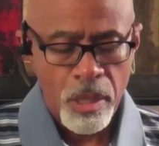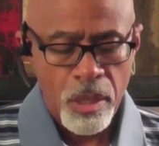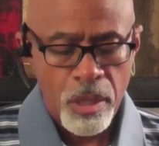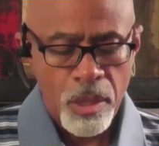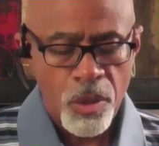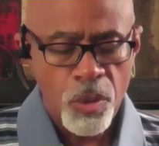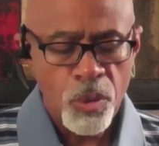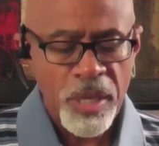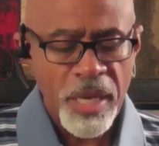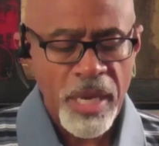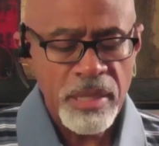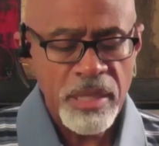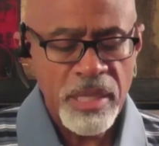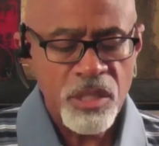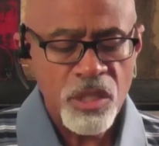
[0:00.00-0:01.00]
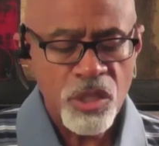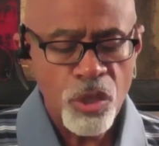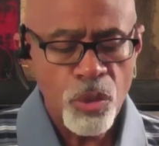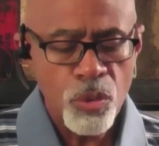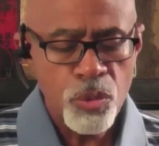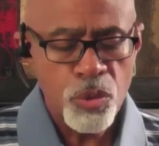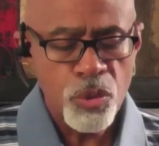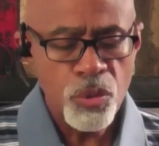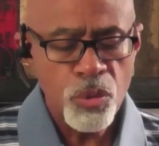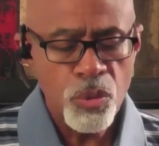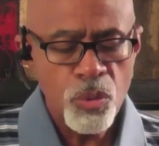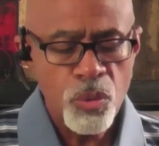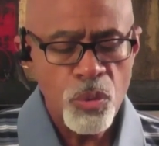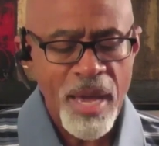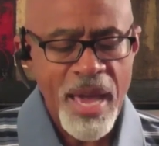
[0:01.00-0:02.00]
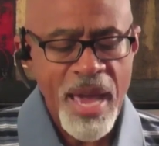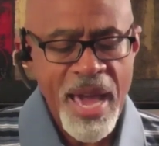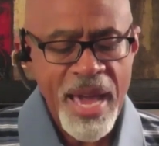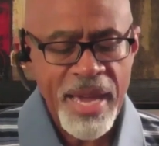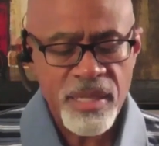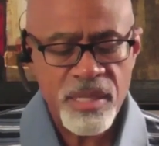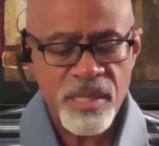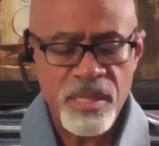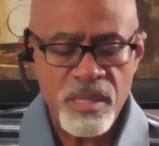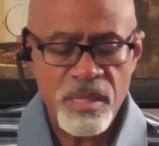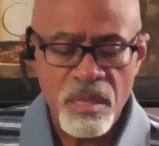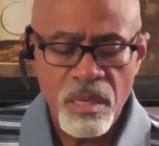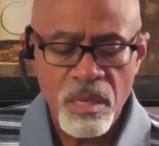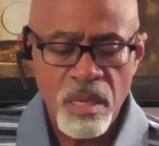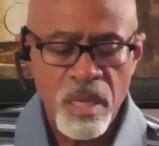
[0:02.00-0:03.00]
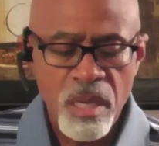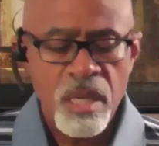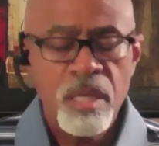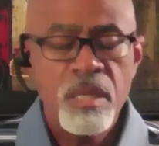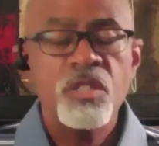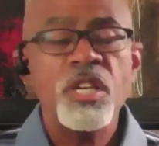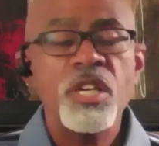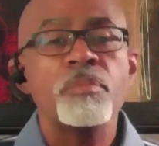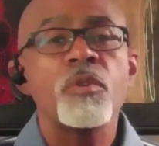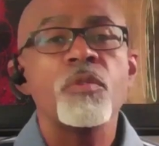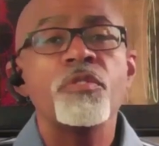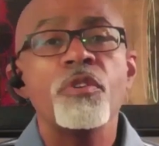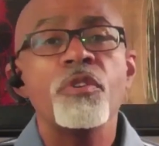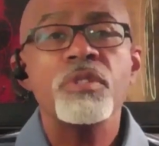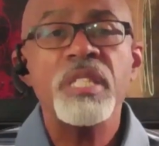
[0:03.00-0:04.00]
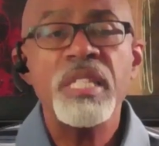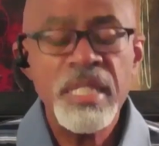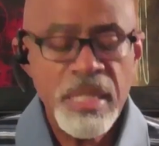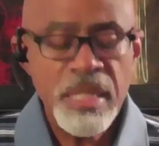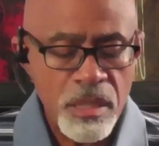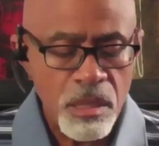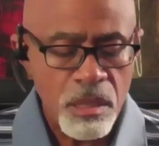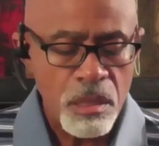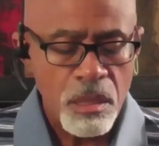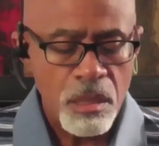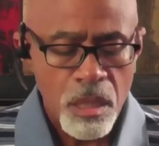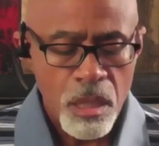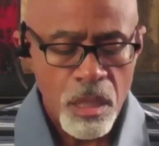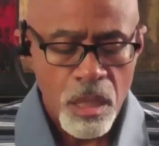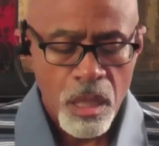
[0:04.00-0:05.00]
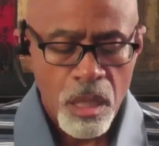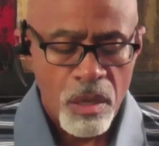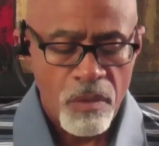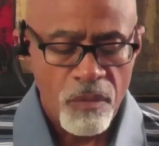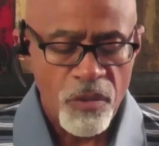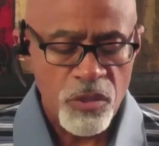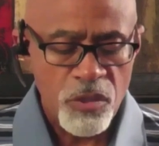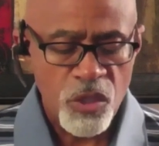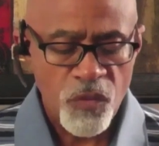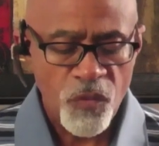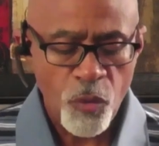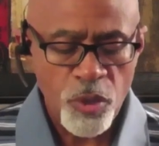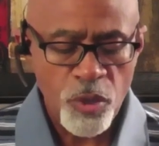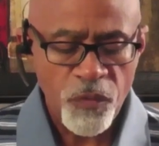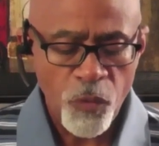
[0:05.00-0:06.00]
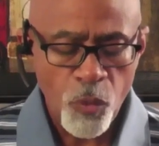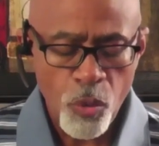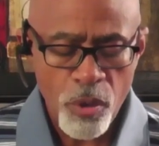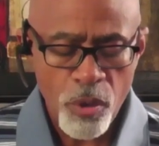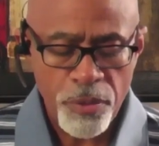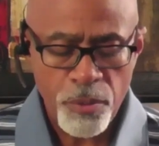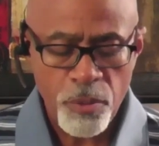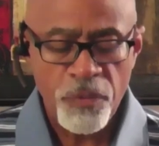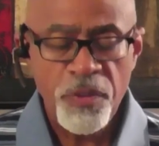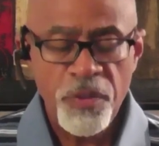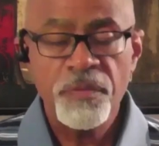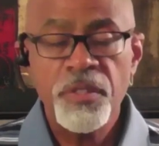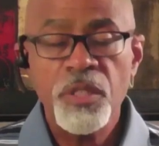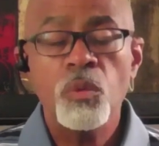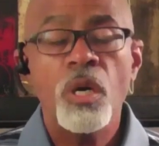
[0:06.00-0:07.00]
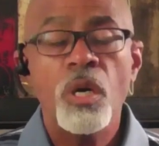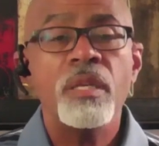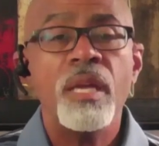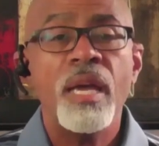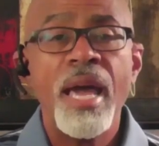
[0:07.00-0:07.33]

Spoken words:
Okay, let's go to Acts chapter 13, verses 44 through 51.